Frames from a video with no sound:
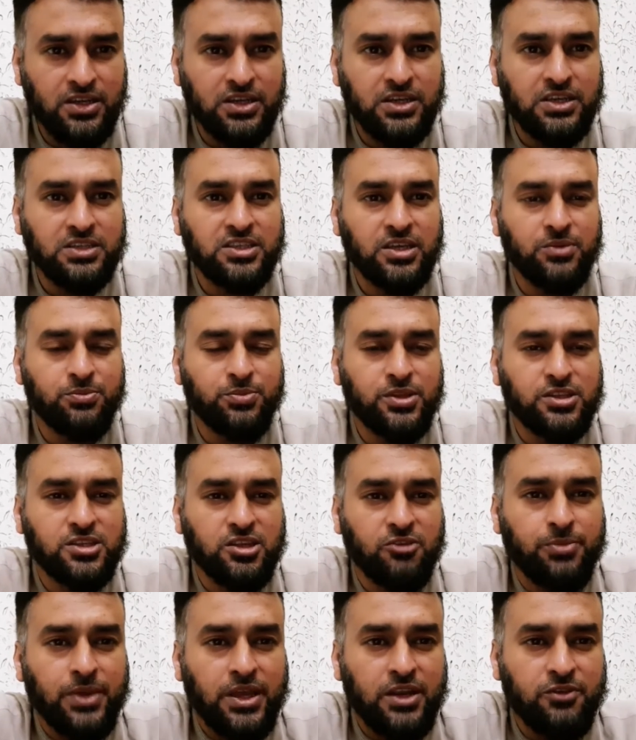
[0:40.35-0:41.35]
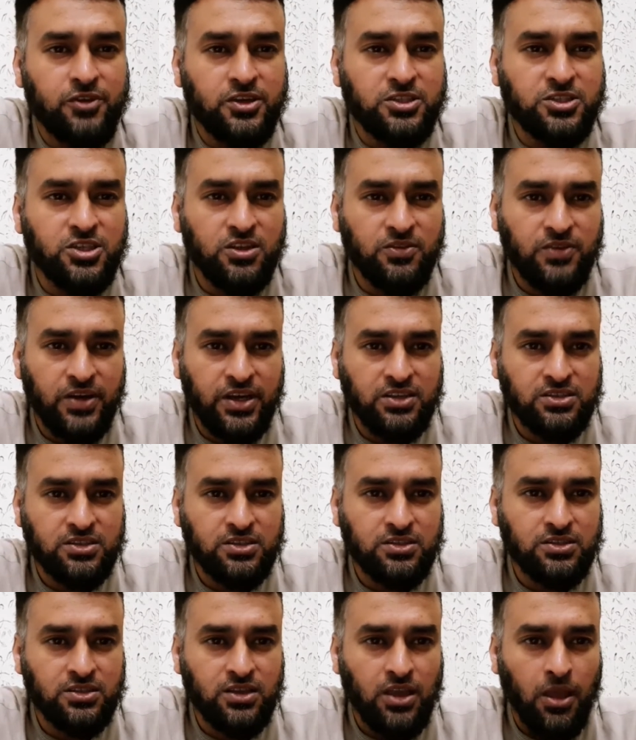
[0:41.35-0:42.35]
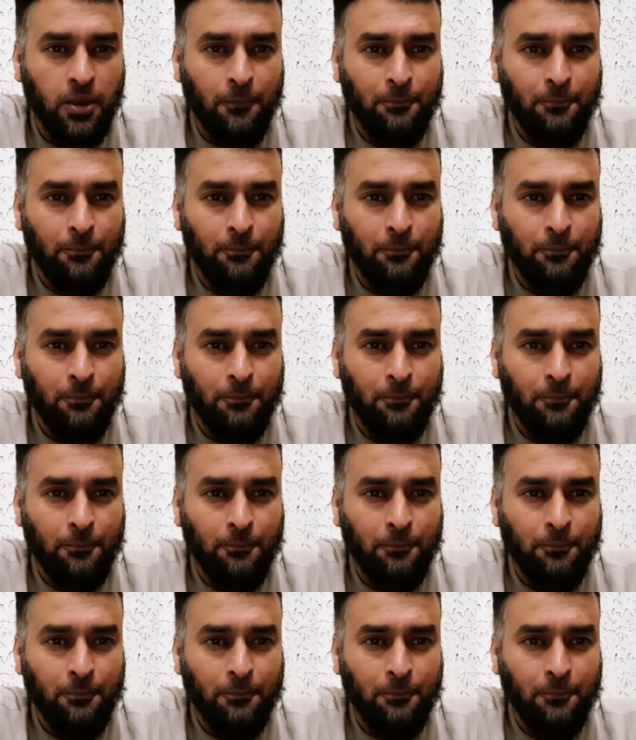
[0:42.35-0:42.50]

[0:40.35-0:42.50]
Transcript: examples of beneficial viruses.